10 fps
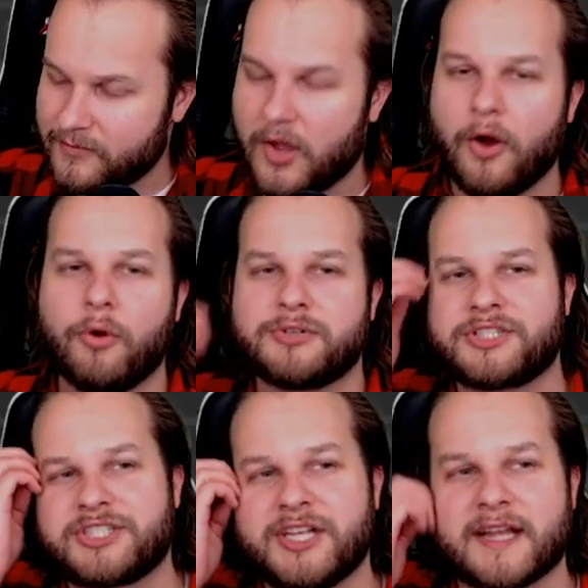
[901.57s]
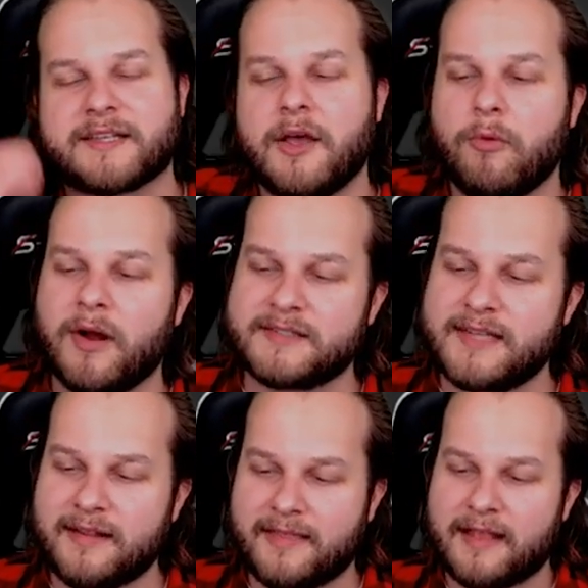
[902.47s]
Oh shit! What's
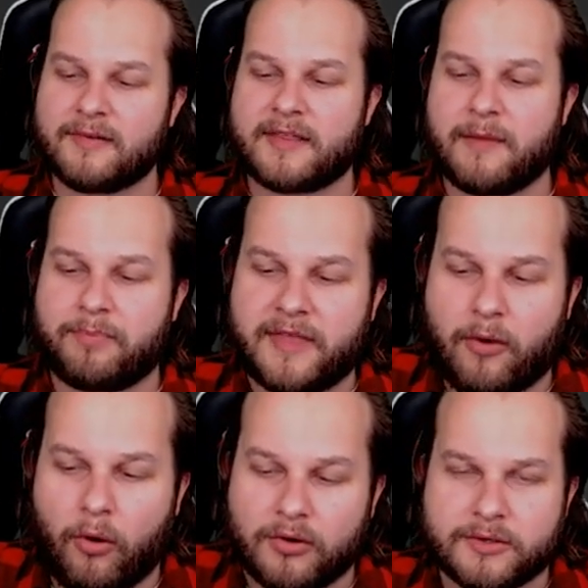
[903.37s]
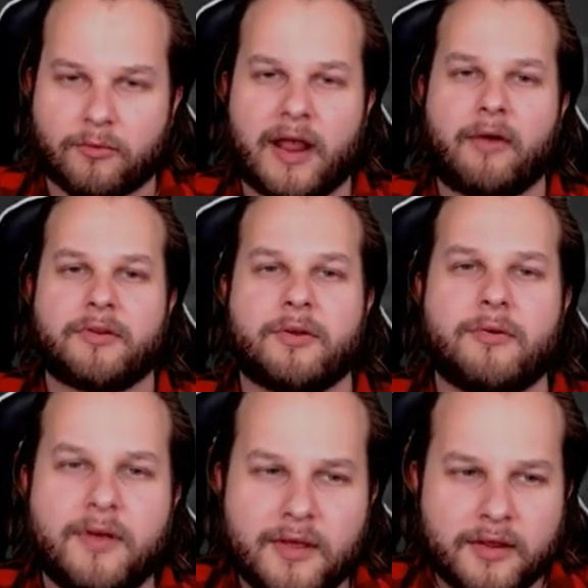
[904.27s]
that thing what they they hold around
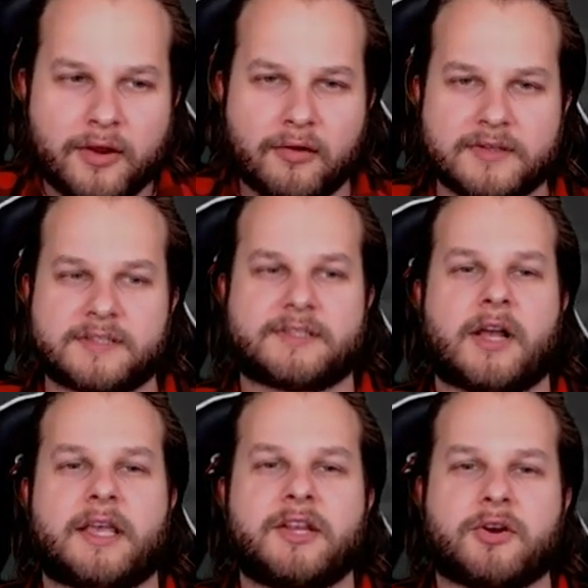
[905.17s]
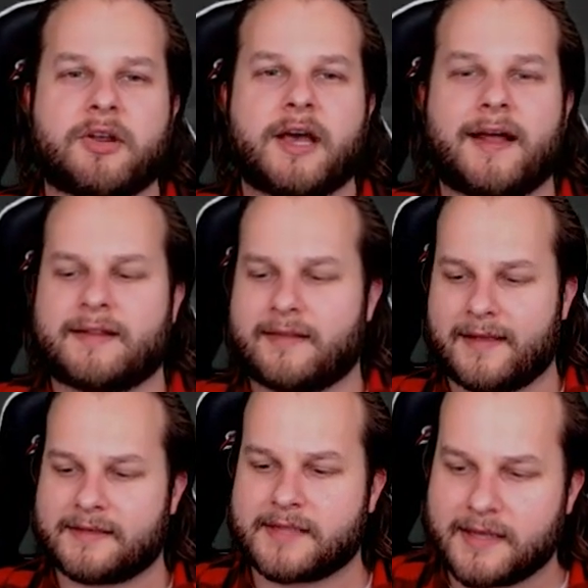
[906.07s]
you? You know, to suck in your gut and
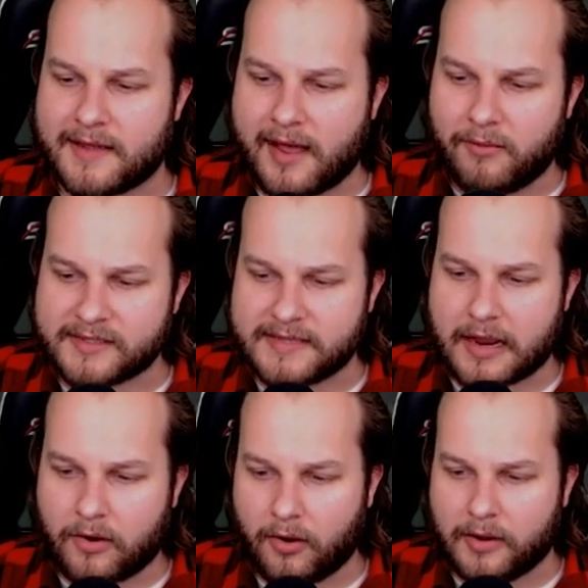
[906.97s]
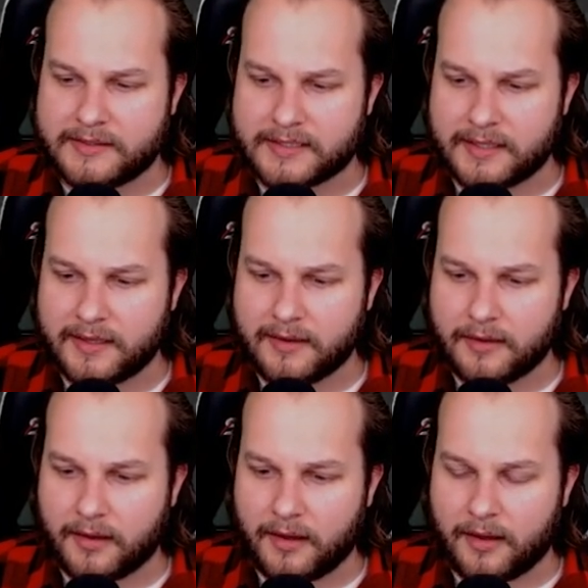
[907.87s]
things like that. What's that called?
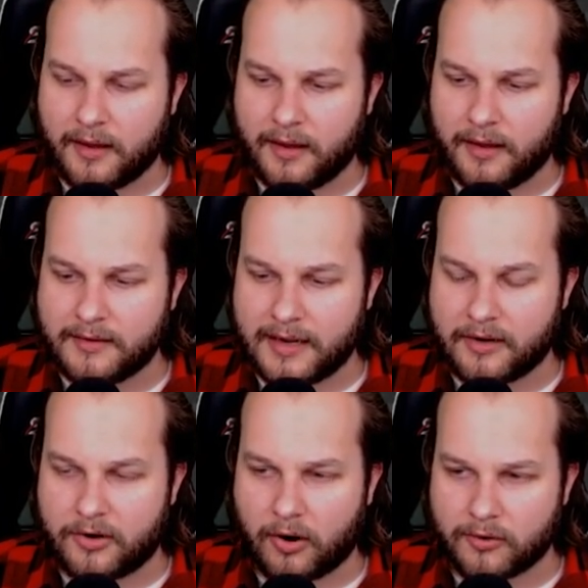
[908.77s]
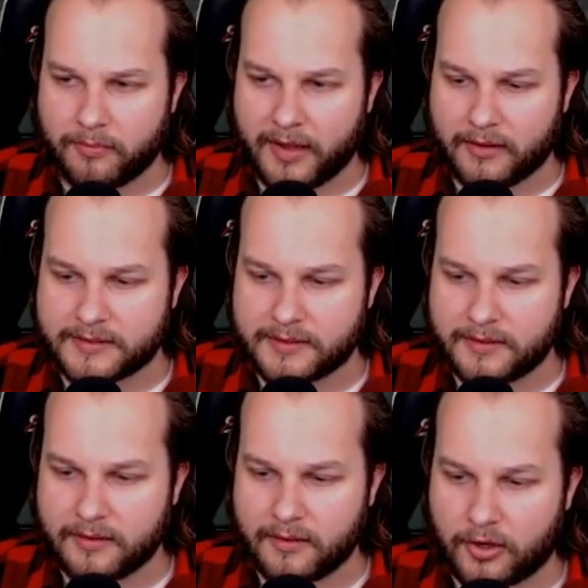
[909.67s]
Uh, not a garter belt,
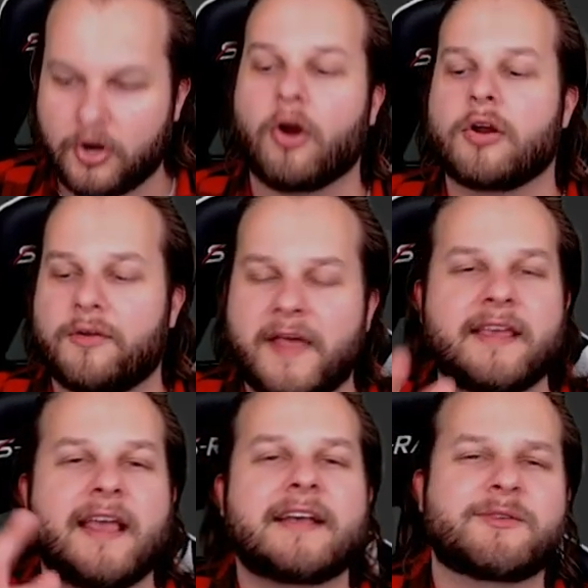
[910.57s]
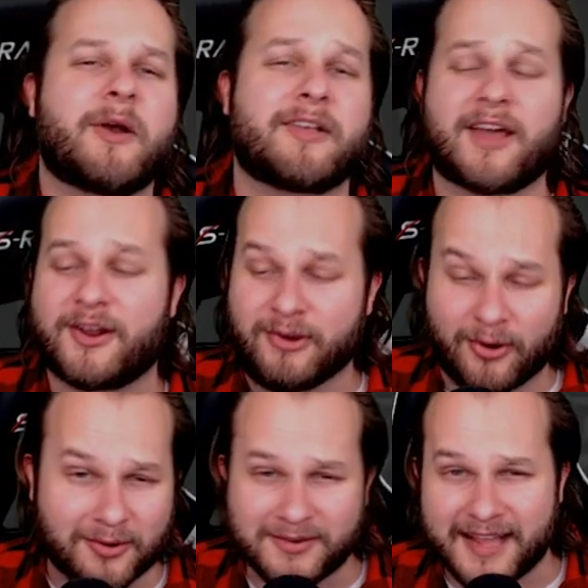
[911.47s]
a girdle. Thank you. He has to wear like a
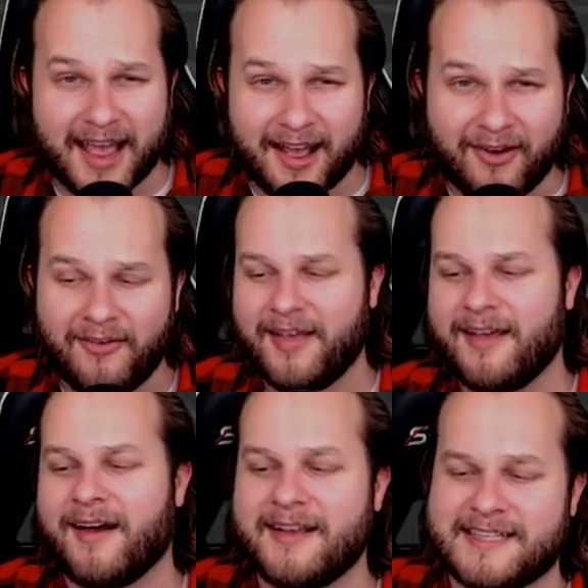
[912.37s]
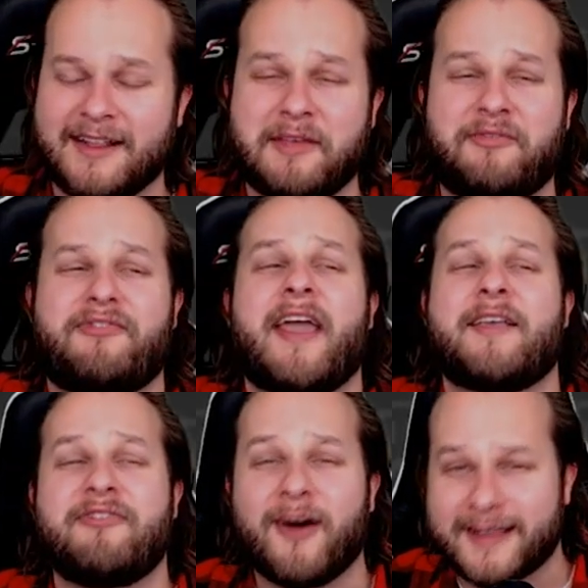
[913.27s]
girdle now. Uh, he's got like
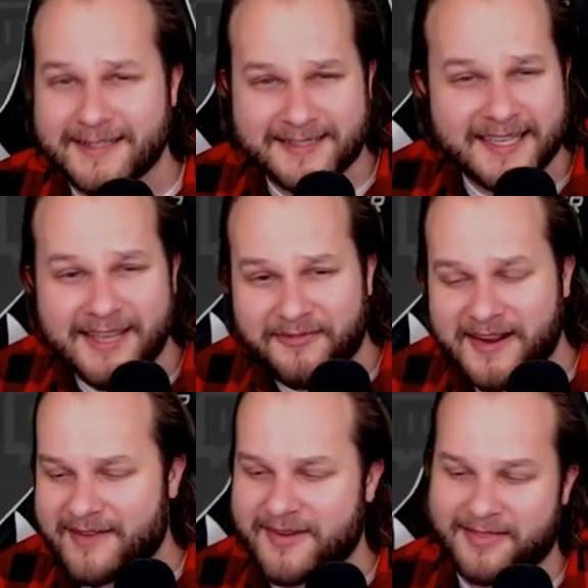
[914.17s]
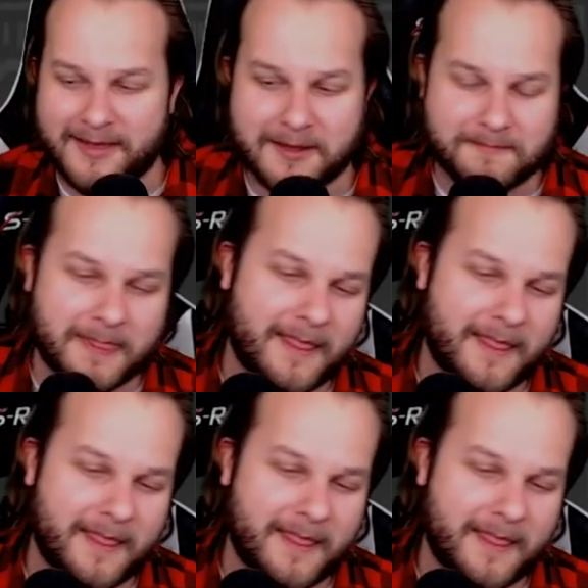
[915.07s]
fake fucking teeth and everything.